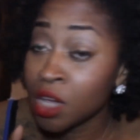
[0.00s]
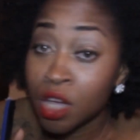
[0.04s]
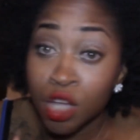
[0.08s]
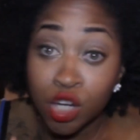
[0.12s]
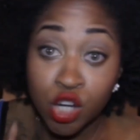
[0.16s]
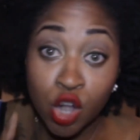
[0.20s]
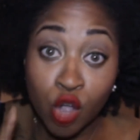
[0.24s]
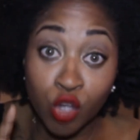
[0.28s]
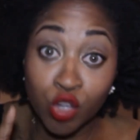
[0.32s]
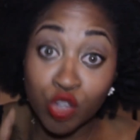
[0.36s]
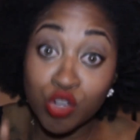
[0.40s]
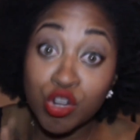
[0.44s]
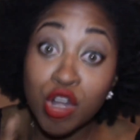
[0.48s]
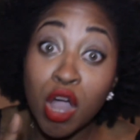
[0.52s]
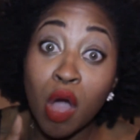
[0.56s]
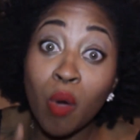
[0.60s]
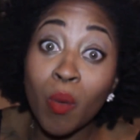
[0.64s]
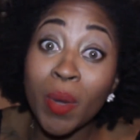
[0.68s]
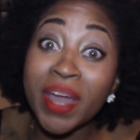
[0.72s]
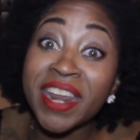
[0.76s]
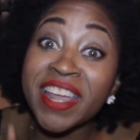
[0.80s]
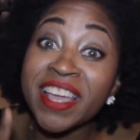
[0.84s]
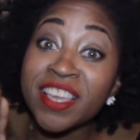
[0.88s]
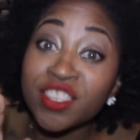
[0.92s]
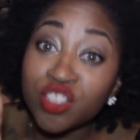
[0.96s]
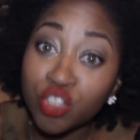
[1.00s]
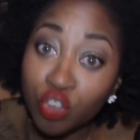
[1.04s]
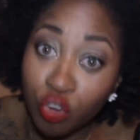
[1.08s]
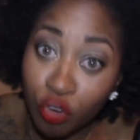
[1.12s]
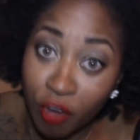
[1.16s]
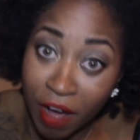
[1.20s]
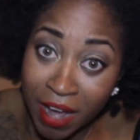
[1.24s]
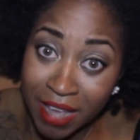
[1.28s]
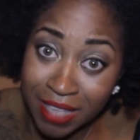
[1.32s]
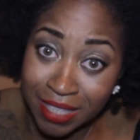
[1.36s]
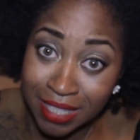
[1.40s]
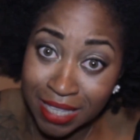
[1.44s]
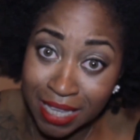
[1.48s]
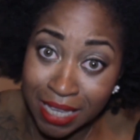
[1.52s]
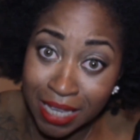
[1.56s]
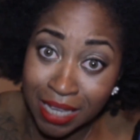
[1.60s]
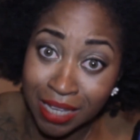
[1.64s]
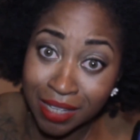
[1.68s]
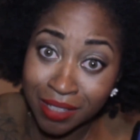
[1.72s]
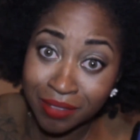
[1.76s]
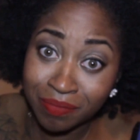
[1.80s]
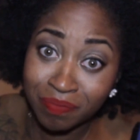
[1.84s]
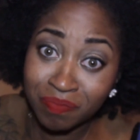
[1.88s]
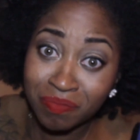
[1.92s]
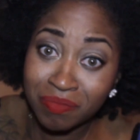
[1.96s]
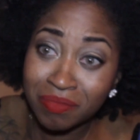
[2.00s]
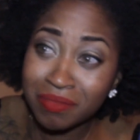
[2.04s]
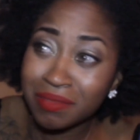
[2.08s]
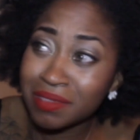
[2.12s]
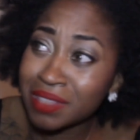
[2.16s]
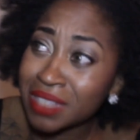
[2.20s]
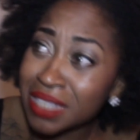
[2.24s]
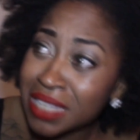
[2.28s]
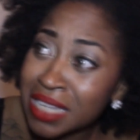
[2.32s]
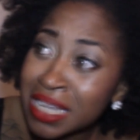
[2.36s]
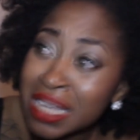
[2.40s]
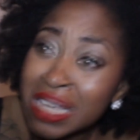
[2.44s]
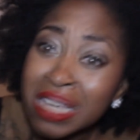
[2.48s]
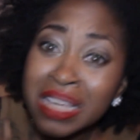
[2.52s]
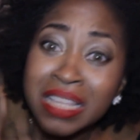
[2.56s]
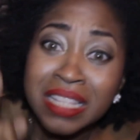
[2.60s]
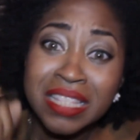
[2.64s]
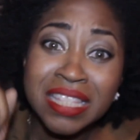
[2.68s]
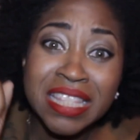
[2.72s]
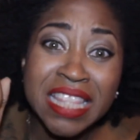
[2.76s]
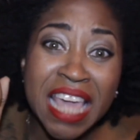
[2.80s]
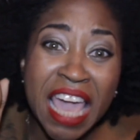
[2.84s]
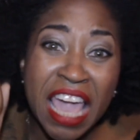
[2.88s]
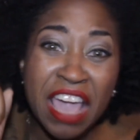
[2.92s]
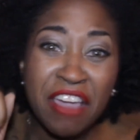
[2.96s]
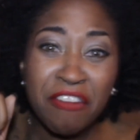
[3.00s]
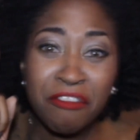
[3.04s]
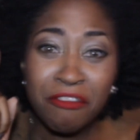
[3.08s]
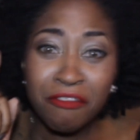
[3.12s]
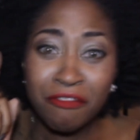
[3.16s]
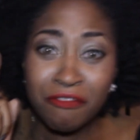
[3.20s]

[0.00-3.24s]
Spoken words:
No, you know what is crazy? They